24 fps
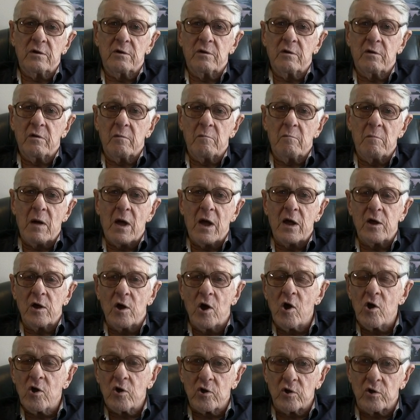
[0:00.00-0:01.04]
uh,
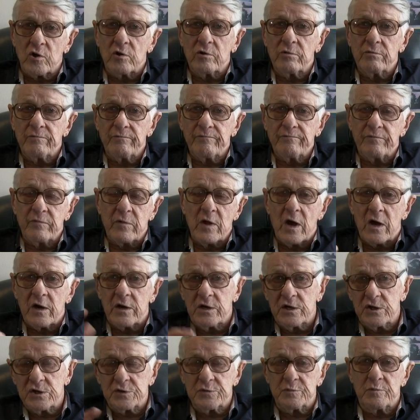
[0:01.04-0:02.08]
my uncle,
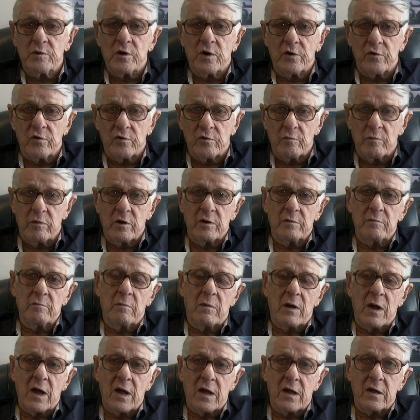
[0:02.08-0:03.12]
not his brother,
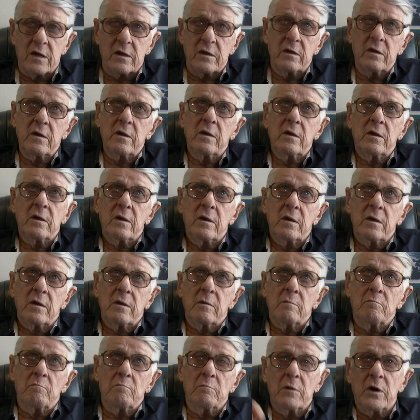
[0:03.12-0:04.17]
but my
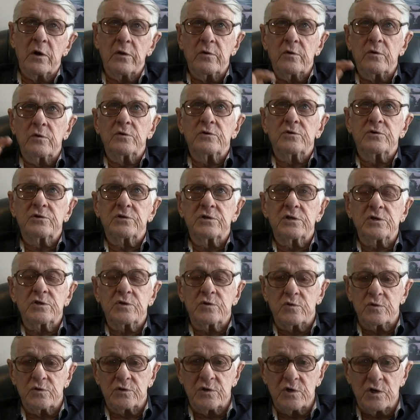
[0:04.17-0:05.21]
mother's
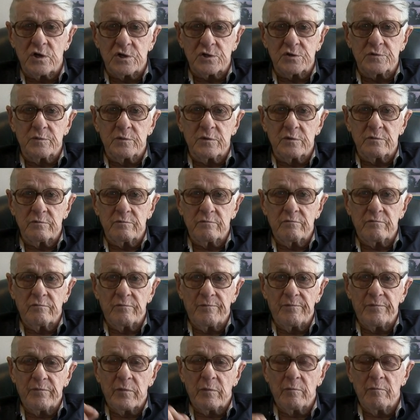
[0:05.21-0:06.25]
sister's husband,
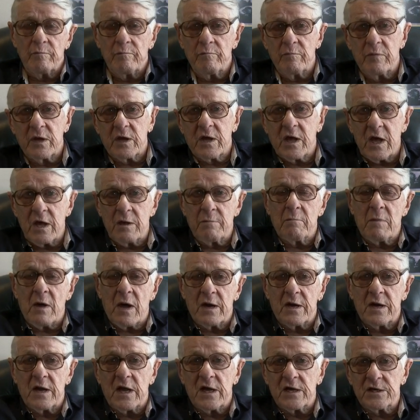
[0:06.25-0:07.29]

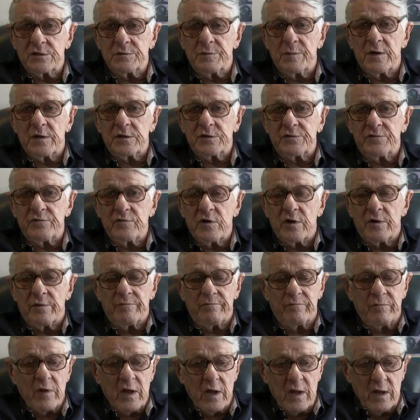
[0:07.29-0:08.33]
became my dad's best
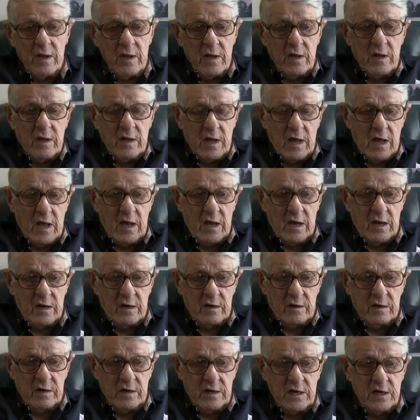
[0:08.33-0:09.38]
friend.
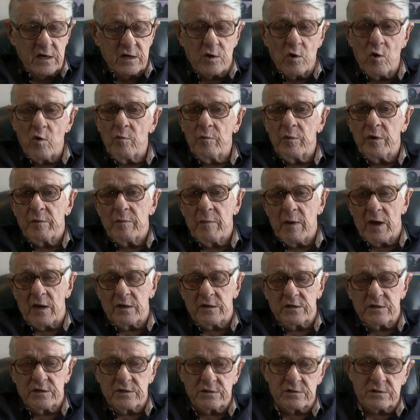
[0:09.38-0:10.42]
And he told me
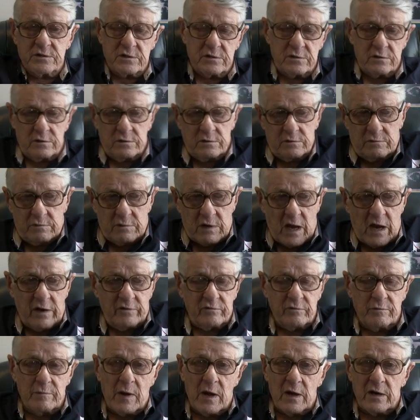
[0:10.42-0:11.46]
about this uh,
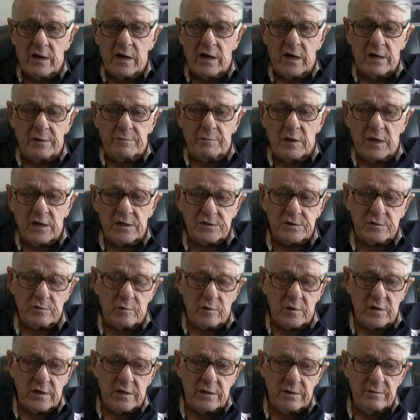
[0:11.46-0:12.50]
after my dad
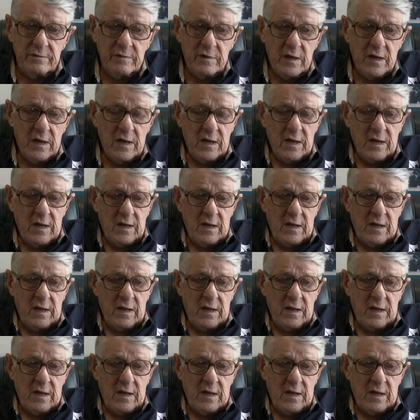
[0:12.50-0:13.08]
passed away.